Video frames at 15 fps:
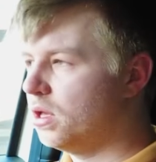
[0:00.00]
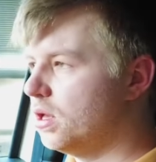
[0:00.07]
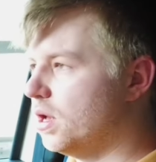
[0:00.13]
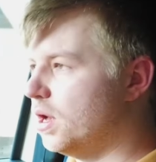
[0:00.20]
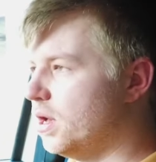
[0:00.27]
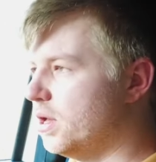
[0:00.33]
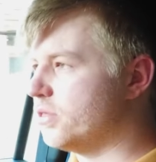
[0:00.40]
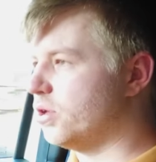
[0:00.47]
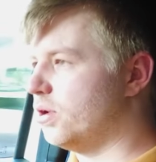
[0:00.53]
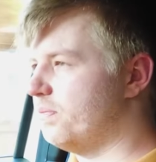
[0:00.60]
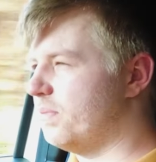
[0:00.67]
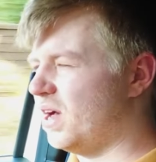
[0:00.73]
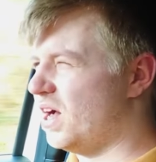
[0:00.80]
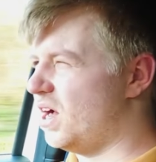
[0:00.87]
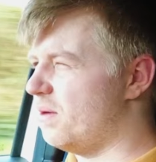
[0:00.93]
Uh, so
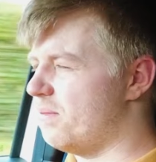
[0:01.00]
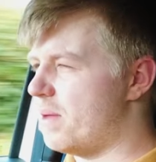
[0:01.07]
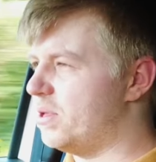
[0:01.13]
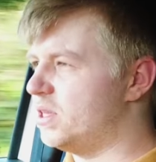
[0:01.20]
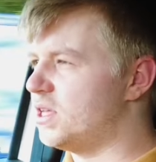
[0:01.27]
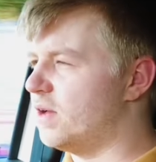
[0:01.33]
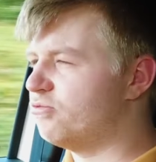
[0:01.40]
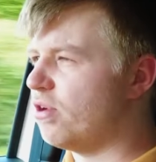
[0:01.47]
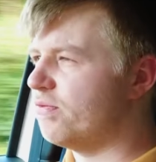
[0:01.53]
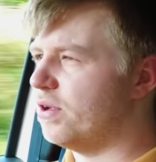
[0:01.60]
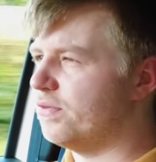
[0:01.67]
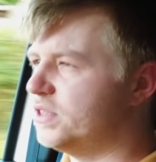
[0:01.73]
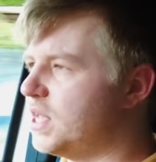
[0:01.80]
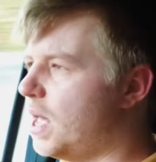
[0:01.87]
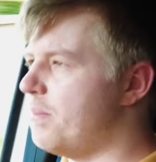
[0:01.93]
maybe I've driven it
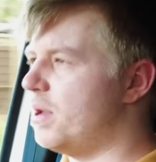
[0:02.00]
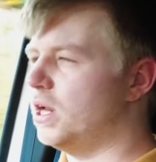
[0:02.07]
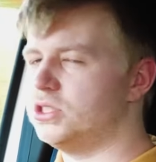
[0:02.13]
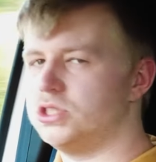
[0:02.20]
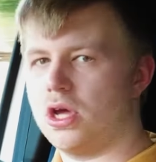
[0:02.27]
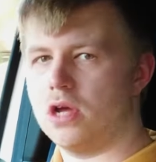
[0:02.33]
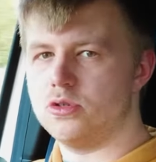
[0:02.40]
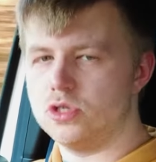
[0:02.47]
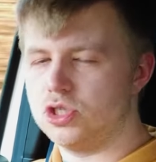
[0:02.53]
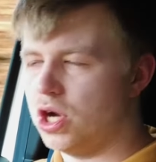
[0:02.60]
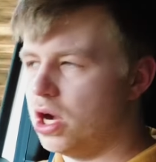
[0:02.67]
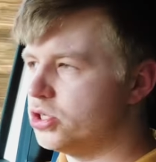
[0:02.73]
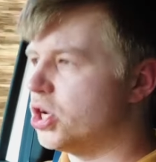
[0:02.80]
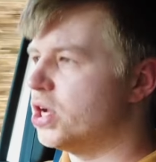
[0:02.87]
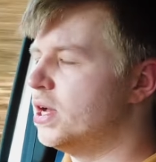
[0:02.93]
for ten minutes to go to a
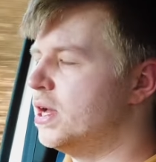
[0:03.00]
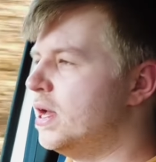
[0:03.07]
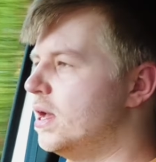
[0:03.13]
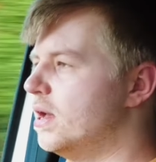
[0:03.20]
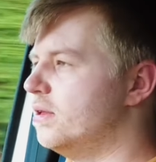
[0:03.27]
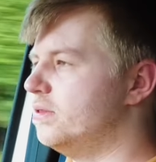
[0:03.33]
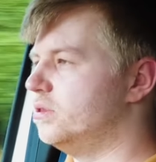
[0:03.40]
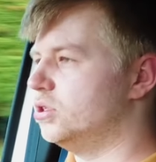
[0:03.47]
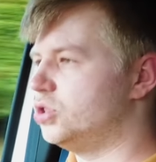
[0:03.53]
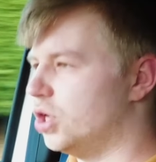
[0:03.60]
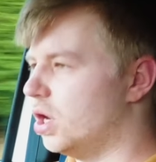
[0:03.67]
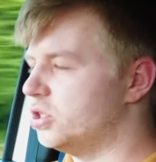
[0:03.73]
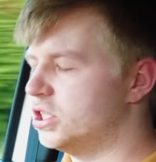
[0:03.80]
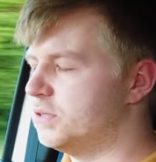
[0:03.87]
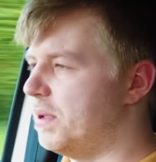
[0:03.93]
charger. The
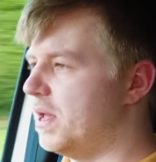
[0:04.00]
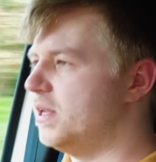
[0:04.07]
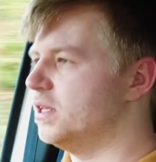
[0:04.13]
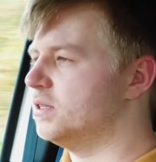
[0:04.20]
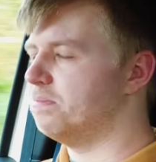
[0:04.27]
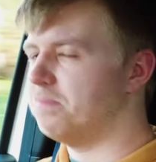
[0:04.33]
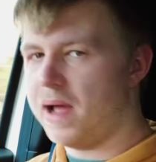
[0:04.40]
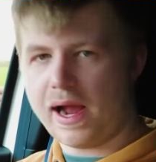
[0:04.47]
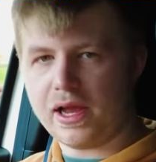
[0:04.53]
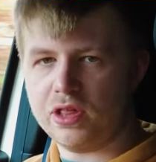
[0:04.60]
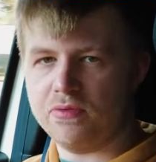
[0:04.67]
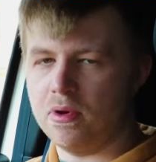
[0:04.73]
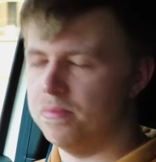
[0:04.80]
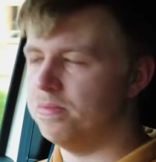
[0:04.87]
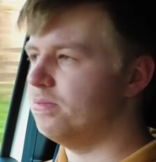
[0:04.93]
charging speed is
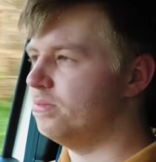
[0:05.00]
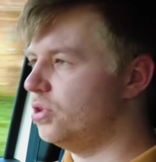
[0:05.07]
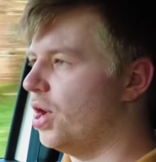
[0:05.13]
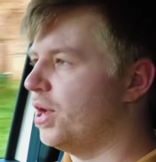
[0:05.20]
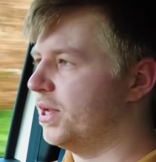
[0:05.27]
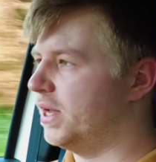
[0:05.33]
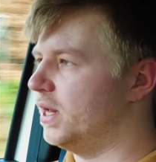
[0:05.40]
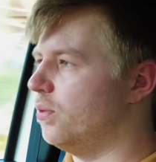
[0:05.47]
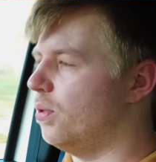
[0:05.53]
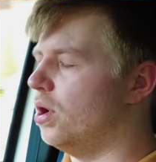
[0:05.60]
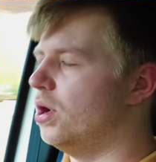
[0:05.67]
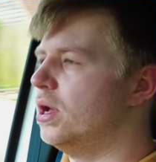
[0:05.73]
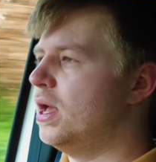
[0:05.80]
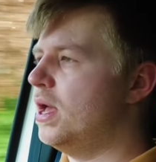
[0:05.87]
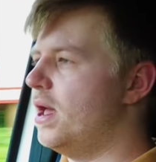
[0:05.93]
maximum nine
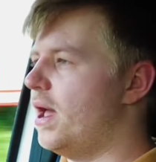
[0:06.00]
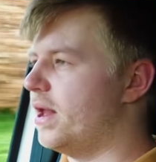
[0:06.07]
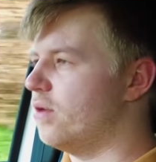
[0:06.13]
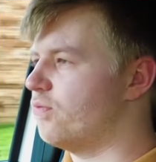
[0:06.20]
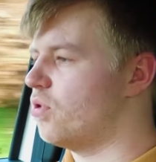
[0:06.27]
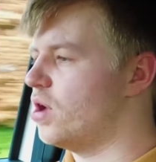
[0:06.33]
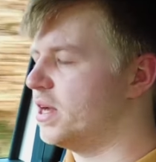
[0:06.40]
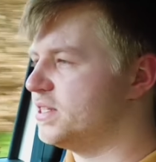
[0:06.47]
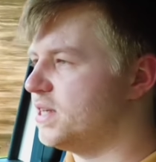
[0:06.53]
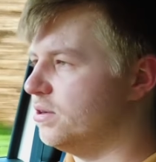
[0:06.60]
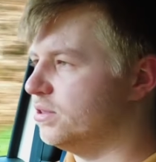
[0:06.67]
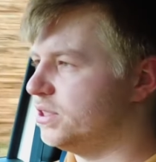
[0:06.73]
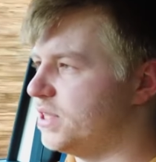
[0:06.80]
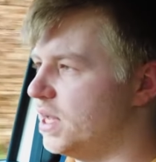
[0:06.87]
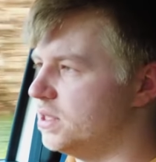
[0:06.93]
kilowatt. And I've worked
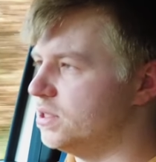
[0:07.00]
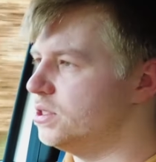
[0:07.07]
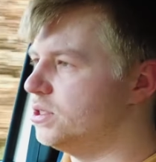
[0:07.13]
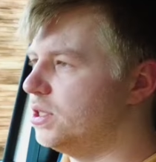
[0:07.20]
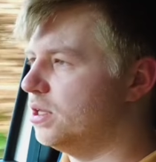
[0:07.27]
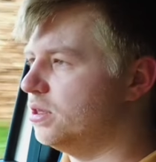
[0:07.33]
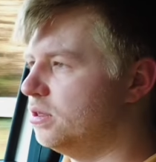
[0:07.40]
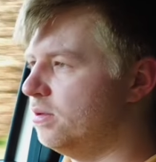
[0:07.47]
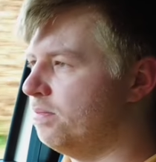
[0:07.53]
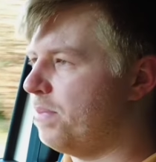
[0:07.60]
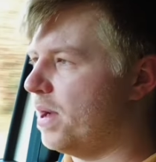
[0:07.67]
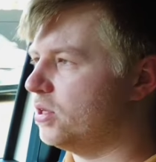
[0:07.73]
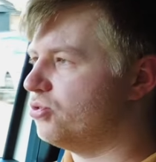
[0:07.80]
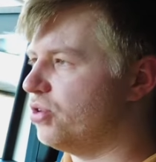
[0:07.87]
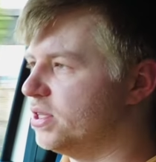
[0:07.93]
out since that the
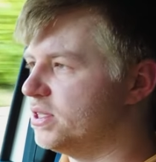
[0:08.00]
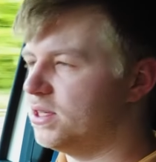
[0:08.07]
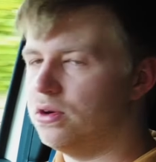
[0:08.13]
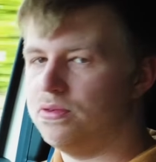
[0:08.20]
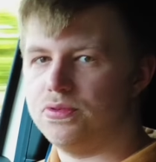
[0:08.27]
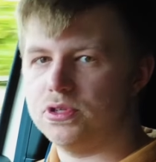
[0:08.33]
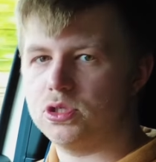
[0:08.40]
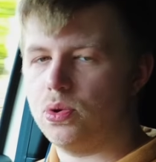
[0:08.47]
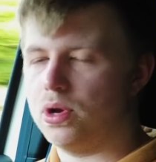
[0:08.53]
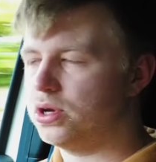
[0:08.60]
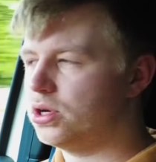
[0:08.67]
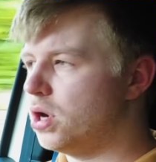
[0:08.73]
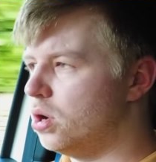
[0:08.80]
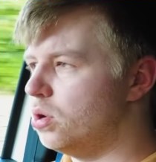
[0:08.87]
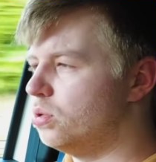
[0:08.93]
battery itself was quite
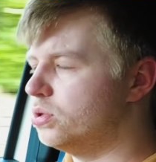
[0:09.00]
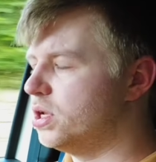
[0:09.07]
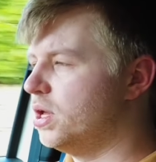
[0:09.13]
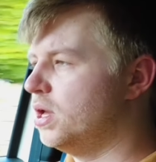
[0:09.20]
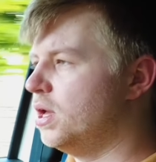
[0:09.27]
cold.